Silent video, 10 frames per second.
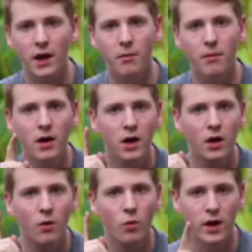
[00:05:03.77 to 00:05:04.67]
them
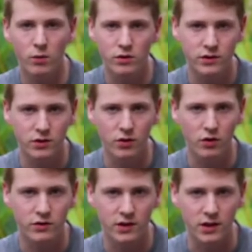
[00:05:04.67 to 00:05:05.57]
when I was in New
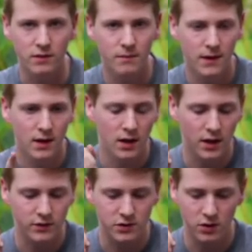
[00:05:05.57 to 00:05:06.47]
York City,
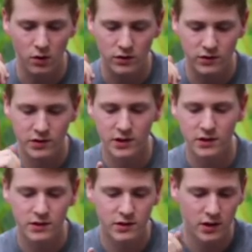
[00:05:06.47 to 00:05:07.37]
and so
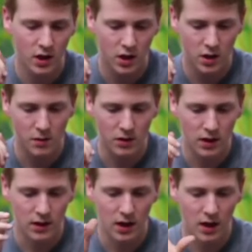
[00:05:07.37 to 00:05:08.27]
since
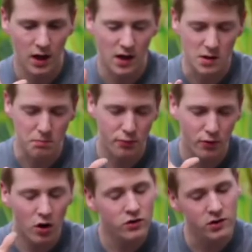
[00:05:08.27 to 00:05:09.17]

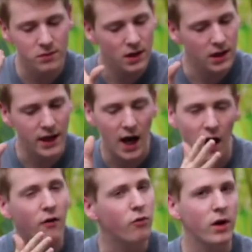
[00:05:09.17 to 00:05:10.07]
approximately
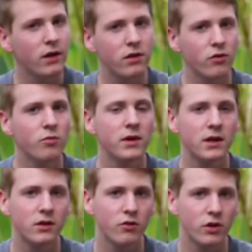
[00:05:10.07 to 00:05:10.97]
halfway through
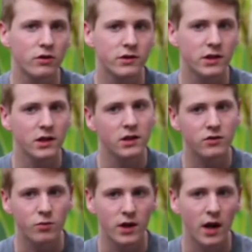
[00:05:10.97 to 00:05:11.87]
being in New York City
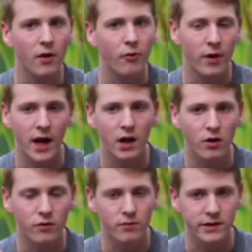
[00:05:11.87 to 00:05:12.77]
is when I ran
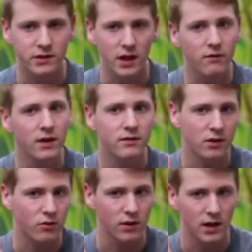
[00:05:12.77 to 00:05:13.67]
out of my savings
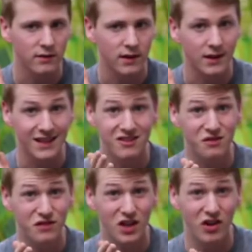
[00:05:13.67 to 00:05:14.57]
and I realized I needed
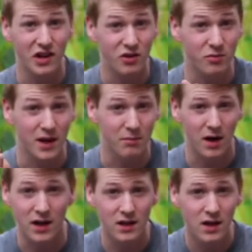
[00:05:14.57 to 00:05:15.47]
to figure out how to make
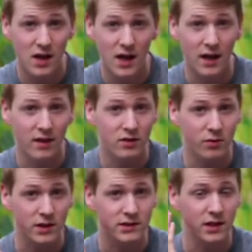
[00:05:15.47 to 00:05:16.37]
money and
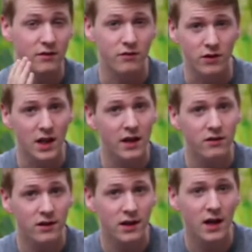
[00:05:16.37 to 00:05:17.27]
that's when I started
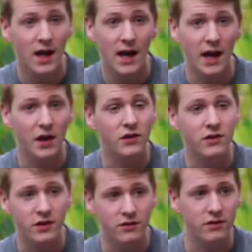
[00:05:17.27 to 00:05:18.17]
freelancing and
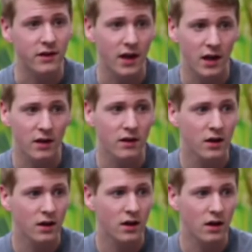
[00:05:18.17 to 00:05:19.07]
since then
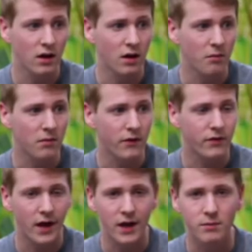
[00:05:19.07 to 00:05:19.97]
um,
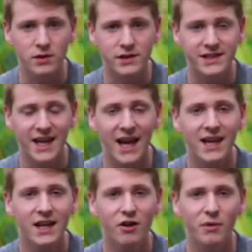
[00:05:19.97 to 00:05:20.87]
I've kind of been
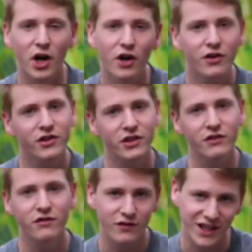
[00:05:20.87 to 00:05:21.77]
standing on my own
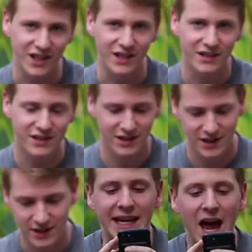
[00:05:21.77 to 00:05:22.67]
two feet.
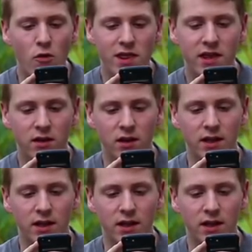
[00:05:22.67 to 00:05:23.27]
Gareth